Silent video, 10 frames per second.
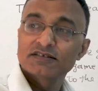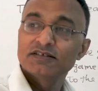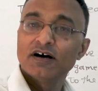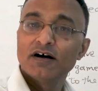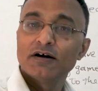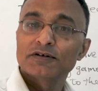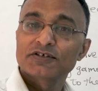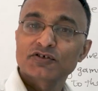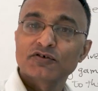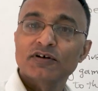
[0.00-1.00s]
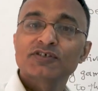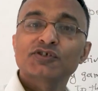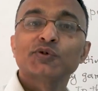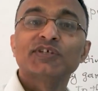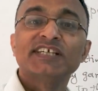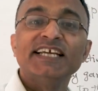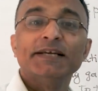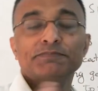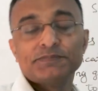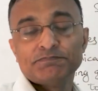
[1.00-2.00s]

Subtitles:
the students should give